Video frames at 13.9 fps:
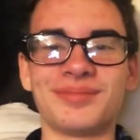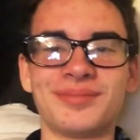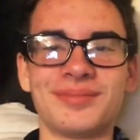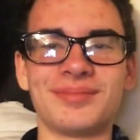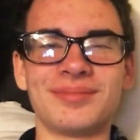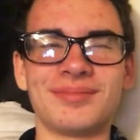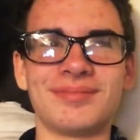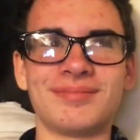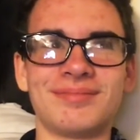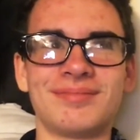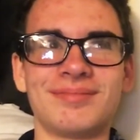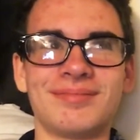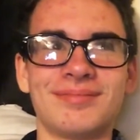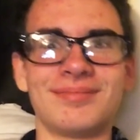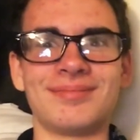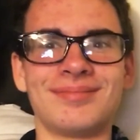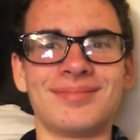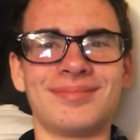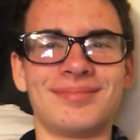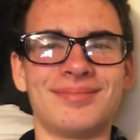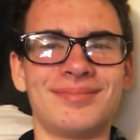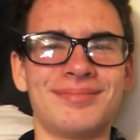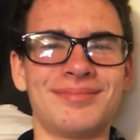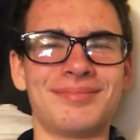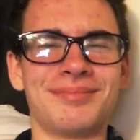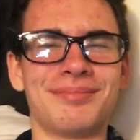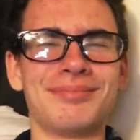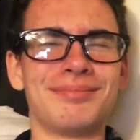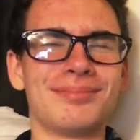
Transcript: [no speech]